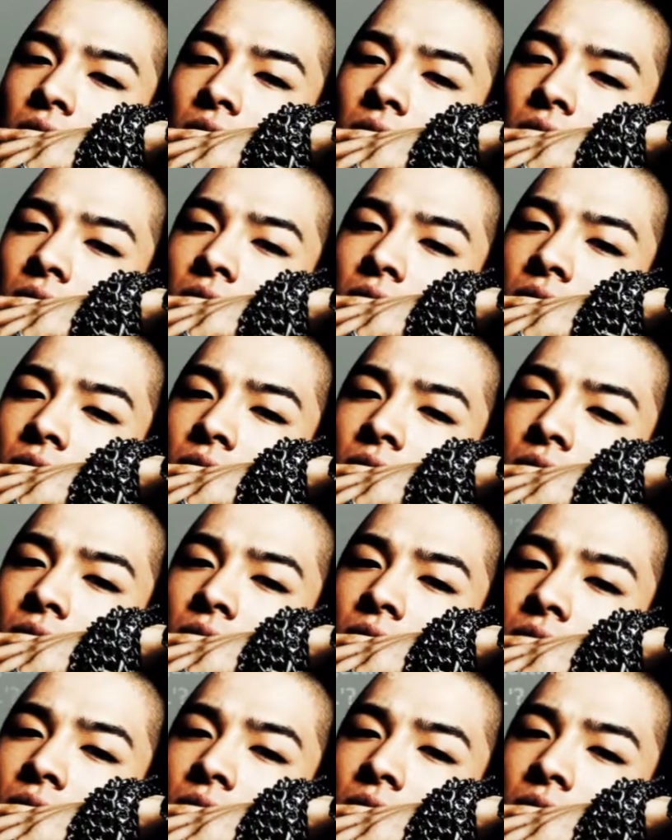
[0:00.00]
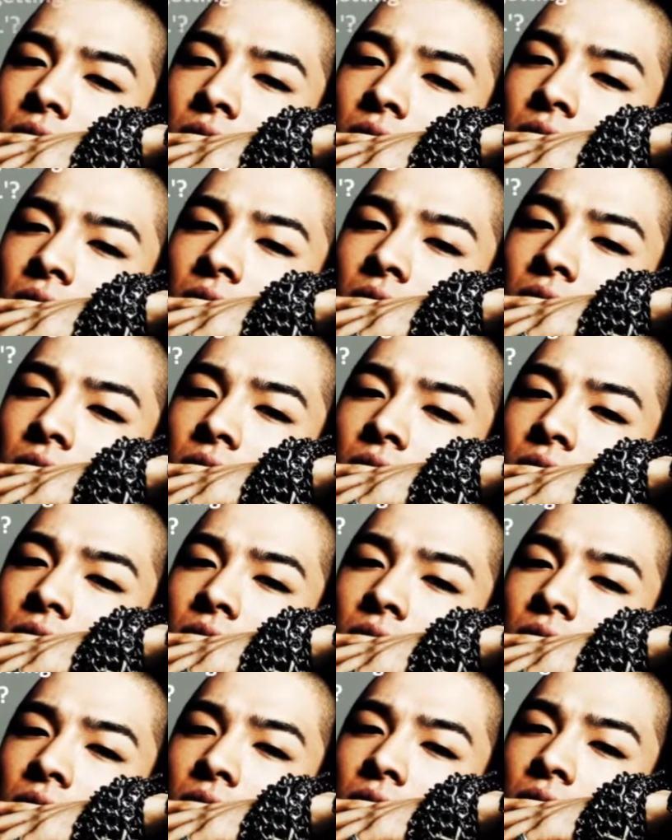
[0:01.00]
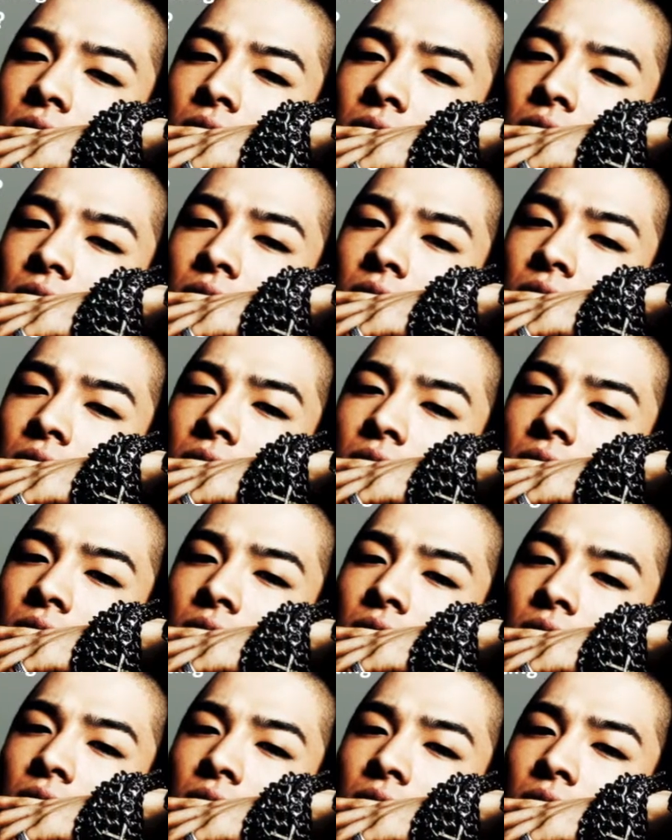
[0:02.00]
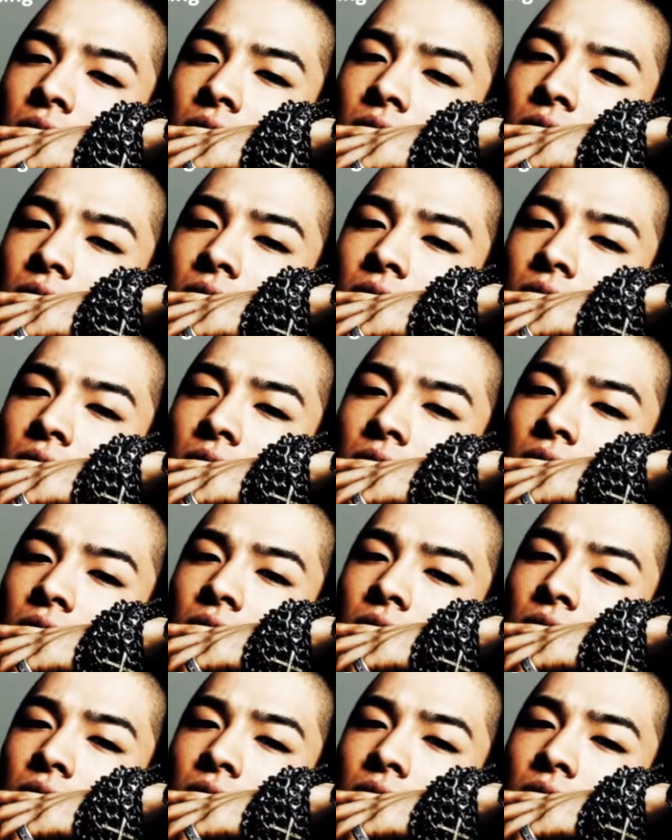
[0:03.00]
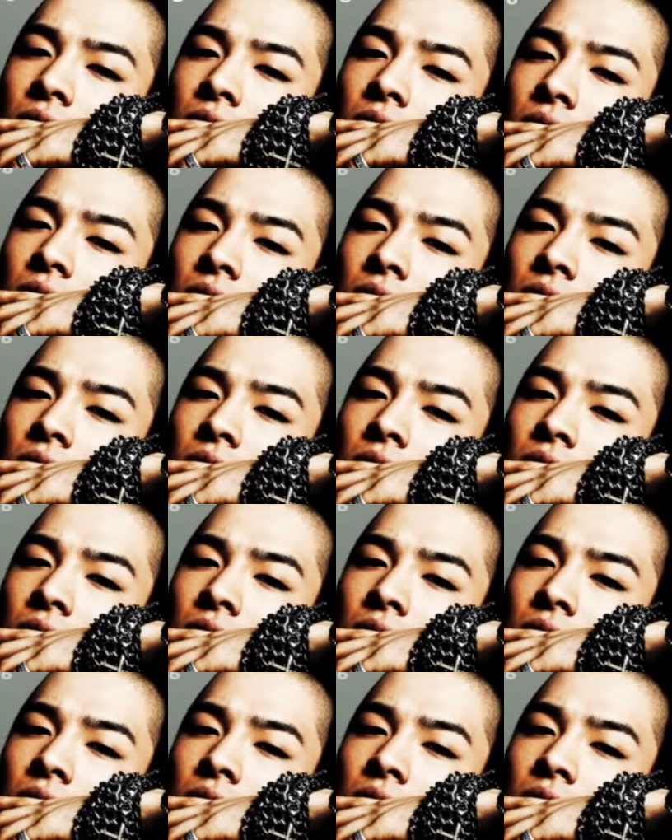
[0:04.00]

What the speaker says: No one is speaking in this clip.